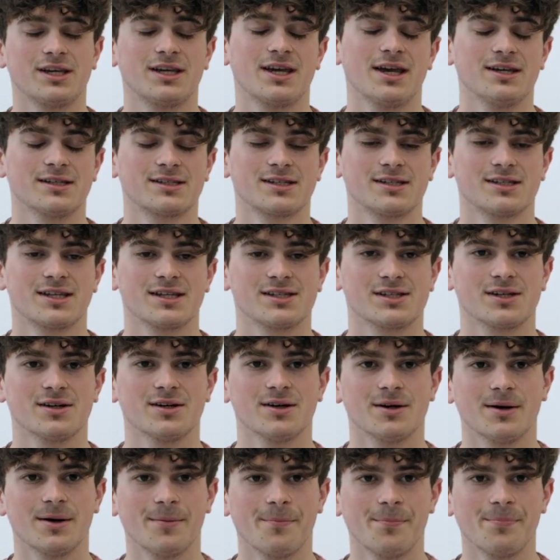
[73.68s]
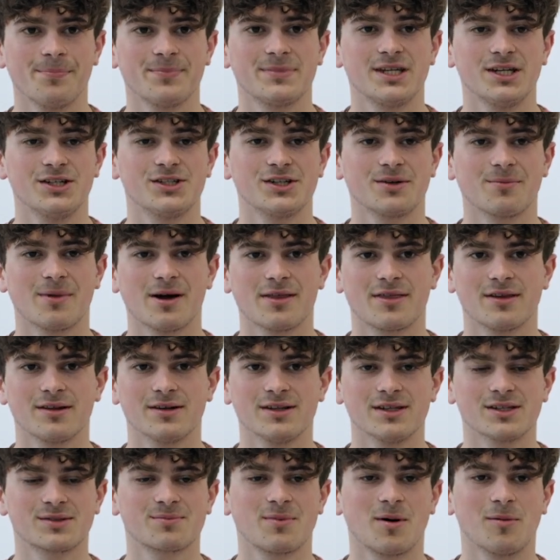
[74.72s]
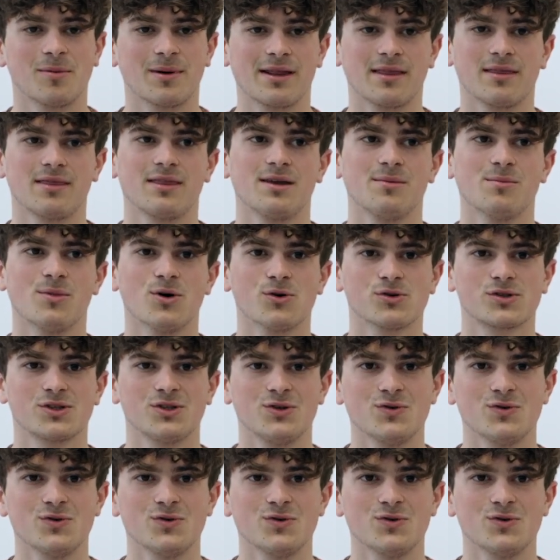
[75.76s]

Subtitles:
cases as a teaching method is probably the most